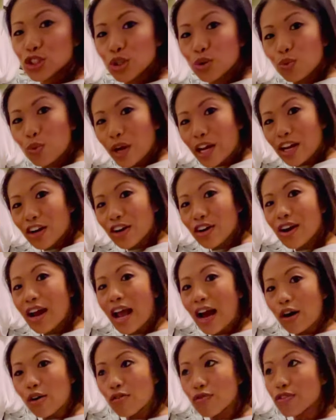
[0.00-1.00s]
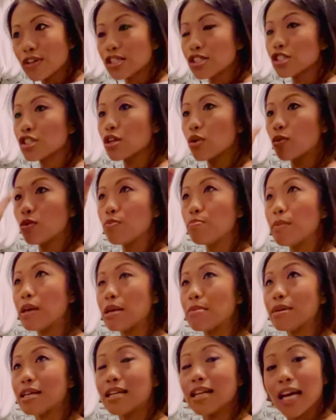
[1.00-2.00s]
wear outfit. So
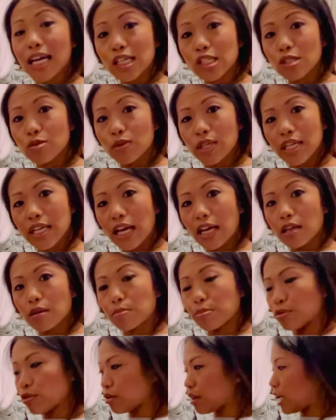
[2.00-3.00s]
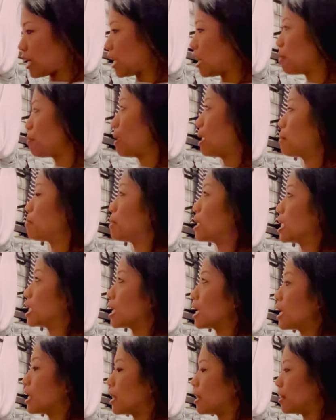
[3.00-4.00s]
maybe next week I could pull that up and make
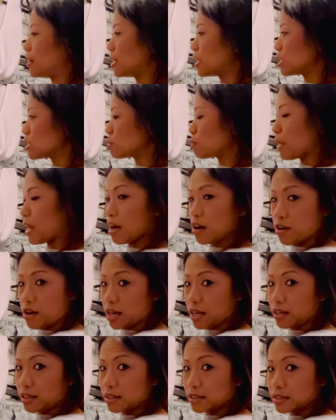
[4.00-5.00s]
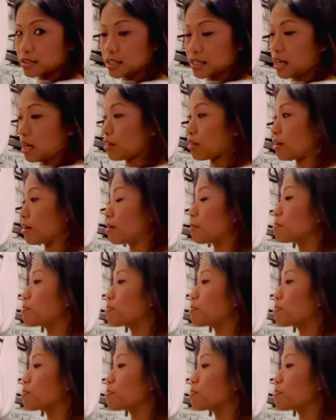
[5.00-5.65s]
this pairing together.